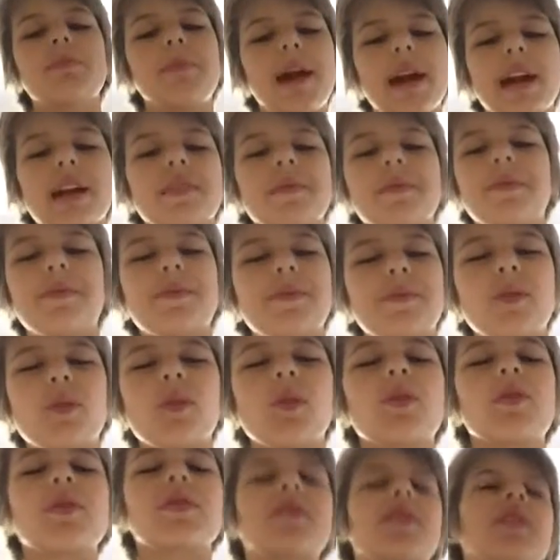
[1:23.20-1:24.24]
back and
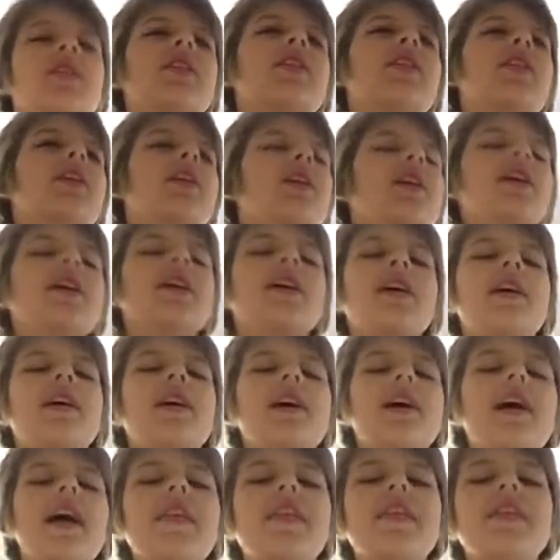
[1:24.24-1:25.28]
forth.
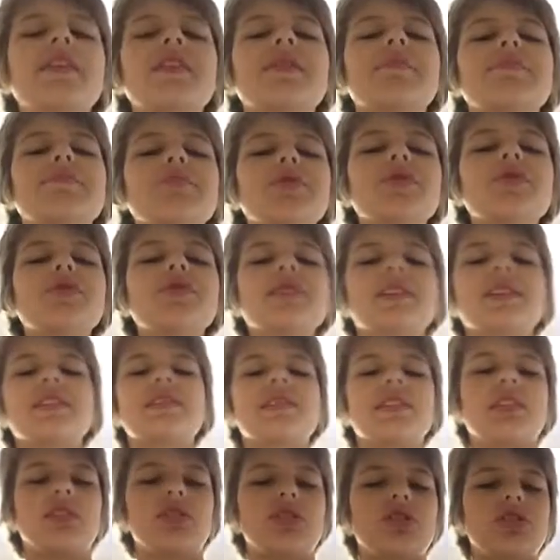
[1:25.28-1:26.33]
And then the music
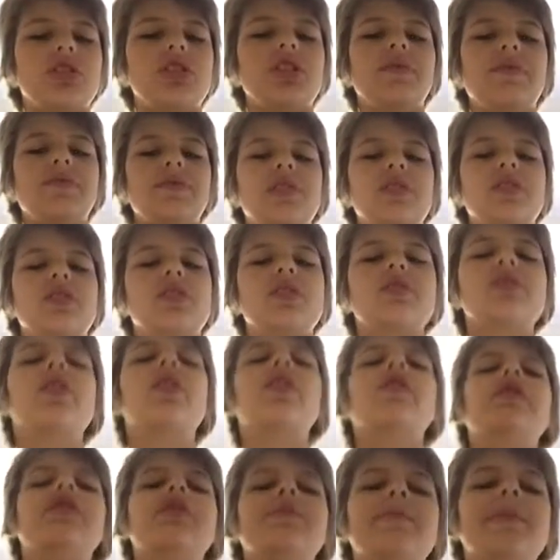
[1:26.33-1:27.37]
starts shifting the
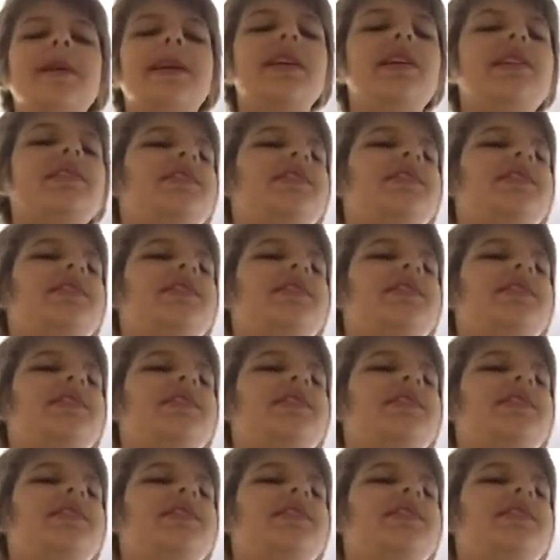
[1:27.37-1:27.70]
tone a bit. You